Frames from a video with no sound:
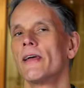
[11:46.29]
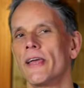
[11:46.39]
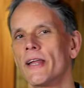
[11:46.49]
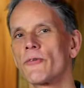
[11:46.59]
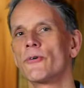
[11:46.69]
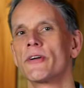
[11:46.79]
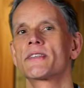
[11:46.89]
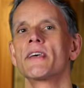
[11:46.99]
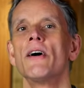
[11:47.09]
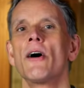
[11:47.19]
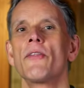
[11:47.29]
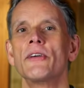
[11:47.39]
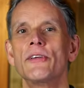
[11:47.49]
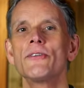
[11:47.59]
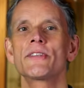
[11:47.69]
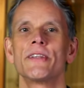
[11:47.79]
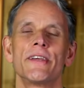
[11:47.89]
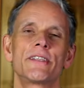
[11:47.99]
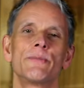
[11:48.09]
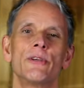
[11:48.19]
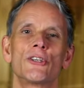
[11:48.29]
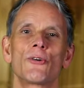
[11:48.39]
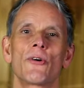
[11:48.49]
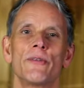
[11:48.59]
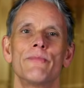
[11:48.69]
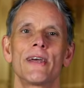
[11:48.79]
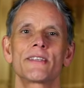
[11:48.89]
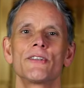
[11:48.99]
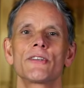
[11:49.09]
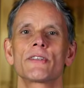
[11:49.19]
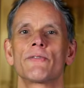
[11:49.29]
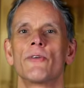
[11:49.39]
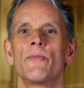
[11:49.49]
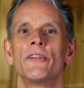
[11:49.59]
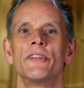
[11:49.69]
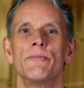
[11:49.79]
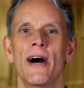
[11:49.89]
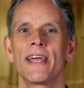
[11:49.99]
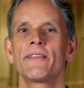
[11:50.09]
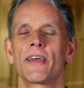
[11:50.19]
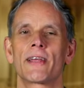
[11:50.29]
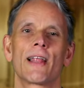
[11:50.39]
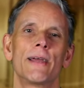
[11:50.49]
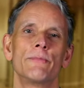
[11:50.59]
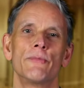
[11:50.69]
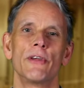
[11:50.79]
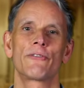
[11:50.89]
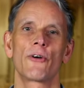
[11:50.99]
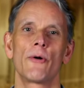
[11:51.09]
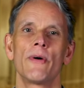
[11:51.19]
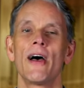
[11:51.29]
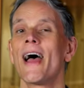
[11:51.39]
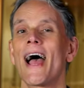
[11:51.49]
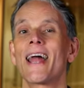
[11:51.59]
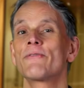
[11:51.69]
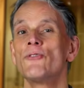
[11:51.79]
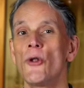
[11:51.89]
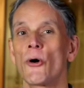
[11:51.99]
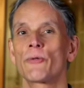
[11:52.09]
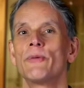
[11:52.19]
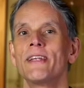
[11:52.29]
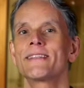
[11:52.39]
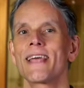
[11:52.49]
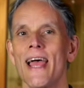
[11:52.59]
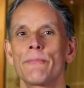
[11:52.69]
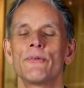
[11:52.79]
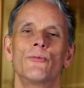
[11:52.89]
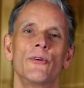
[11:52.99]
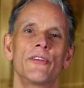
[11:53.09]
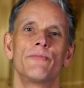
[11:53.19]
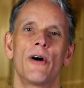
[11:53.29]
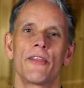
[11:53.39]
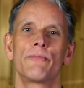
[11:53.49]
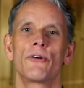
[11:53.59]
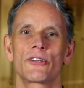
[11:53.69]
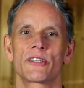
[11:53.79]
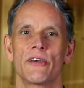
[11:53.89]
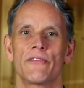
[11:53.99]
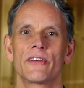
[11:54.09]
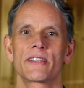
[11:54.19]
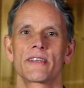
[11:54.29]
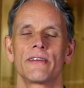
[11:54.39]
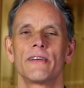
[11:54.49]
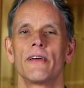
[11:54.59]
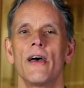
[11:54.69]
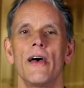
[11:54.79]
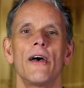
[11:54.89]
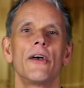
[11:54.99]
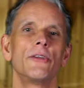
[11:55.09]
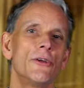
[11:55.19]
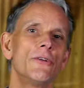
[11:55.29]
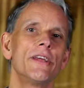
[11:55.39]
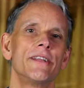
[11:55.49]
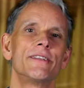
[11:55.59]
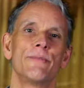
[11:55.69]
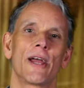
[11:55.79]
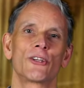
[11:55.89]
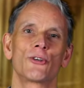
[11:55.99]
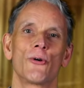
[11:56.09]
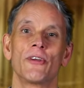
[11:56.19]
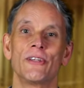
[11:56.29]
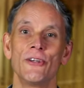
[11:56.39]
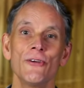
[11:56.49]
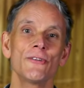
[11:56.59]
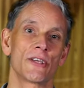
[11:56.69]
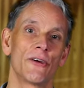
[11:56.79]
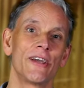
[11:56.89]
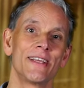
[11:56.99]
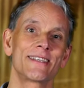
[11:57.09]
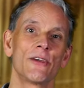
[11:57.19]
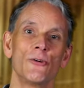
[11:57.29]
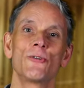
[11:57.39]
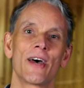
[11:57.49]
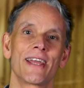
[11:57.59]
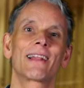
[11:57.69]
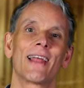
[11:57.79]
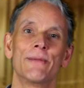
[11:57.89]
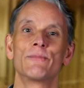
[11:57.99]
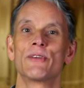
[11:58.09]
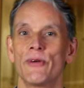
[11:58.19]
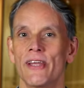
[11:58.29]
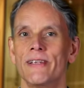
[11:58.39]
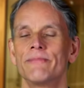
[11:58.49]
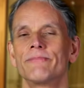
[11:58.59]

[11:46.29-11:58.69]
In other words, the user needs to be sure that messages are from the domain they claim to be from and have not been tampered with by the push service. You need to make sure the user is who they claim to be.